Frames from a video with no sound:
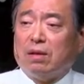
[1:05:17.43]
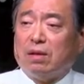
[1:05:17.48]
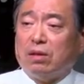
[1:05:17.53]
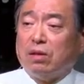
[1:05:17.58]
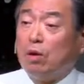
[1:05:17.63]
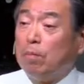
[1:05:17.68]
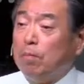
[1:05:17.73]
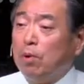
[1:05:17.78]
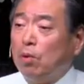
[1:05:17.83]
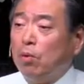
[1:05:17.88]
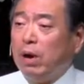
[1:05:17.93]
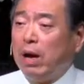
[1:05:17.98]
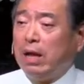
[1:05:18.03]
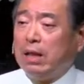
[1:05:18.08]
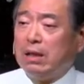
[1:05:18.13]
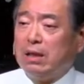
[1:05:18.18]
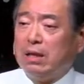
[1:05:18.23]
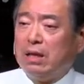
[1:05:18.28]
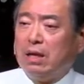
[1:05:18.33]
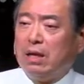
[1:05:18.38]
number
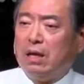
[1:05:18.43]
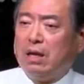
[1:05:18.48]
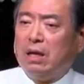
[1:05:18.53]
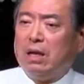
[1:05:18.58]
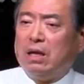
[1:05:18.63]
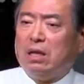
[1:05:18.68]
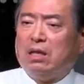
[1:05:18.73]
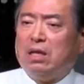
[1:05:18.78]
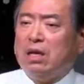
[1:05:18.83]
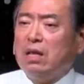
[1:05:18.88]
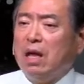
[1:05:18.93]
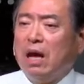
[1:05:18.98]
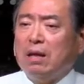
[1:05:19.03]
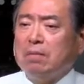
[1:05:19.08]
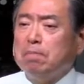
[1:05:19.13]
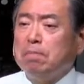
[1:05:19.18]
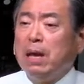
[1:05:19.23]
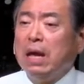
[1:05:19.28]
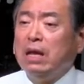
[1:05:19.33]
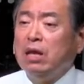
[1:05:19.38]
one, there are
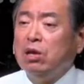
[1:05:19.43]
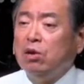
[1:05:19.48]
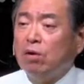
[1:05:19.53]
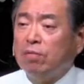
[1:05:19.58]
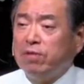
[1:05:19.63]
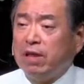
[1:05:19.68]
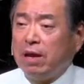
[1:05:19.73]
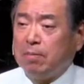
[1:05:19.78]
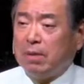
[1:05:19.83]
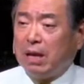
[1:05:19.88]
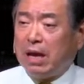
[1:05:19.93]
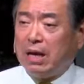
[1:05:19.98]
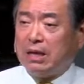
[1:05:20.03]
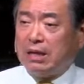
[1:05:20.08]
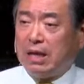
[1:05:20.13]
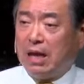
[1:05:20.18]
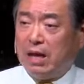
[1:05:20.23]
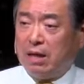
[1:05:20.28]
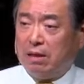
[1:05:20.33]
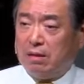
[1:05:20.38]
not many of them like
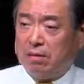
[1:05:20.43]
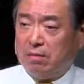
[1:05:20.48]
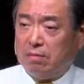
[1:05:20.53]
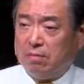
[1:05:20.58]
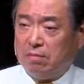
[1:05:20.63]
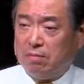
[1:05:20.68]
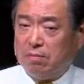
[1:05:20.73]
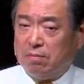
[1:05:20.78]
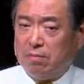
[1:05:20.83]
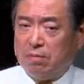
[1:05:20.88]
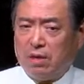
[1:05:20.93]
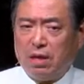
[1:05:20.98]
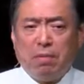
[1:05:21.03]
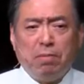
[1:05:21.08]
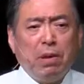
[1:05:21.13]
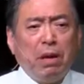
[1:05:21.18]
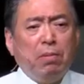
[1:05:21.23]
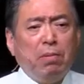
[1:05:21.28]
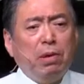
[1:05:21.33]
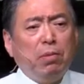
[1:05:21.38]
that. There
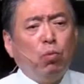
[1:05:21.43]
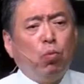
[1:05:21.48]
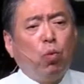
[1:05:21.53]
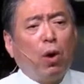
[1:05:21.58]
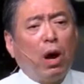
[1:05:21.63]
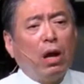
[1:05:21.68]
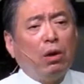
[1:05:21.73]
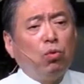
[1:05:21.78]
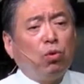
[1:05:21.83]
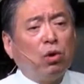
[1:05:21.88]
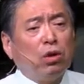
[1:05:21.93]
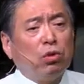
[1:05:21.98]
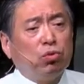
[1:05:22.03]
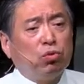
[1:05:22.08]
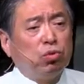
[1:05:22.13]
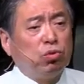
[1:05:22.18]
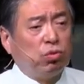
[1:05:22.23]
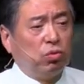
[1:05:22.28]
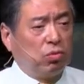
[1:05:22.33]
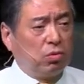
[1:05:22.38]
may be one or
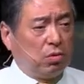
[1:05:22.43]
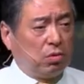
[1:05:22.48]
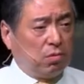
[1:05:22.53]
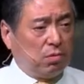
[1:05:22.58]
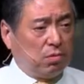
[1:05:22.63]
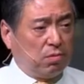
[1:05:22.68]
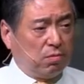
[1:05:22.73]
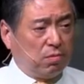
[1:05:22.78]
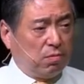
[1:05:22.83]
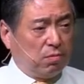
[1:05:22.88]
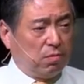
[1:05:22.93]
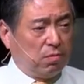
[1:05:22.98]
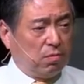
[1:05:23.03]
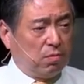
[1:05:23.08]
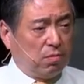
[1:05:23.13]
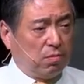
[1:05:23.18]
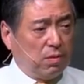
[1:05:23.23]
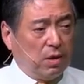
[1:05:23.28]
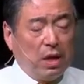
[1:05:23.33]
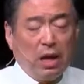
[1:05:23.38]
two.
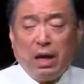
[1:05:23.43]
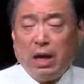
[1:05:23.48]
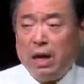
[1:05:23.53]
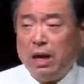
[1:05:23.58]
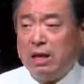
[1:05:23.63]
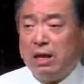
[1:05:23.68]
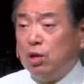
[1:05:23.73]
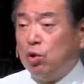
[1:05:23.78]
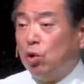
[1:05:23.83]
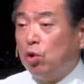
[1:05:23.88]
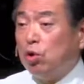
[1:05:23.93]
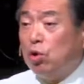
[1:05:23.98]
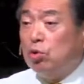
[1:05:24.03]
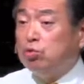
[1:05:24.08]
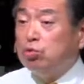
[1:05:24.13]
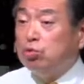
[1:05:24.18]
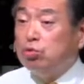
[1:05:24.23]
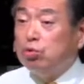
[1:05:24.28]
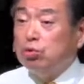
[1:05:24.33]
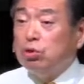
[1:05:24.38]
And in order
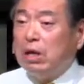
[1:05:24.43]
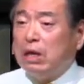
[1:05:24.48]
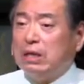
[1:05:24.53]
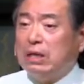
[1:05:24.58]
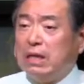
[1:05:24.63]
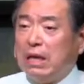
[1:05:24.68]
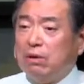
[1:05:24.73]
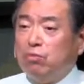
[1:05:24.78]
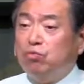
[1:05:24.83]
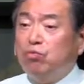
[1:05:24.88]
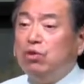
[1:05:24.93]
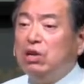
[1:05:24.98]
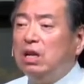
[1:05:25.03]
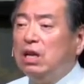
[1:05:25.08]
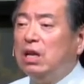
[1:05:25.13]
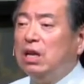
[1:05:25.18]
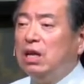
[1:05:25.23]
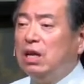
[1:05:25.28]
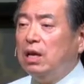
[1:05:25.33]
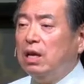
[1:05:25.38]
to do that, they
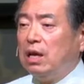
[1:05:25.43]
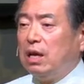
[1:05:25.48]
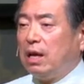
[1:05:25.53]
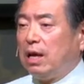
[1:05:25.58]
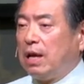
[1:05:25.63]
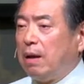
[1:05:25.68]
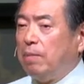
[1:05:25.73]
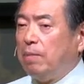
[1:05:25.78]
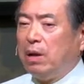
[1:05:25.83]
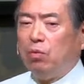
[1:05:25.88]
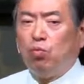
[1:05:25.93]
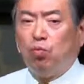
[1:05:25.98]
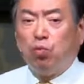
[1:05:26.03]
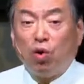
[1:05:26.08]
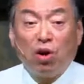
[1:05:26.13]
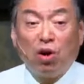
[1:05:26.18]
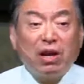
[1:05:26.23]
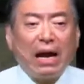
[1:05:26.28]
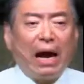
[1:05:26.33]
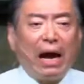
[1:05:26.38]
really come and
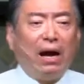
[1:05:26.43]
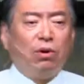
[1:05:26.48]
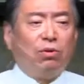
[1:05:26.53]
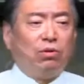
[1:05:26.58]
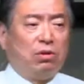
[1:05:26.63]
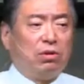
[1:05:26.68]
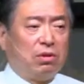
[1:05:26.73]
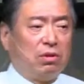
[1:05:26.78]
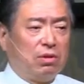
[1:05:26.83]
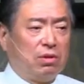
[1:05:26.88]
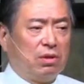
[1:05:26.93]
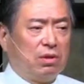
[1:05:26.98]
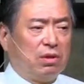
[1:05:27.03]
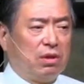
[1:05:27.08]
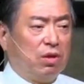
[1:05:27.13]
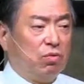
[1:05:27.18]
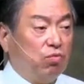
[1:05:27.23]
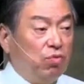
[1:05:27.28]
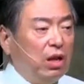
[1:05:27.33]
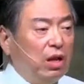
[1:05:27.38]
work out.
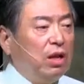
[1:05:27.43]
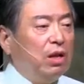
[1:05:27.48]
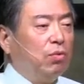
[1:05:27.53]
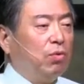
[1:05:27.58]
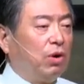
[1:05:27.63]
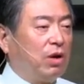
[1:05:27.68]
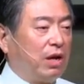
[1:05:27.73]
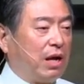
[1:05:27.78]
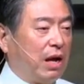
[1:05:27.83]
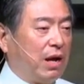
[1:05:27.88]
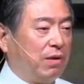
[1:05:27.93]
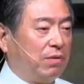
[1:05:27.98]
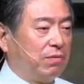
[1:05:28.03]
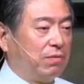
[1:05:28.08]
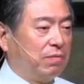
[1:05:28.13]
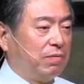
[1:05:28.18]
They really work out.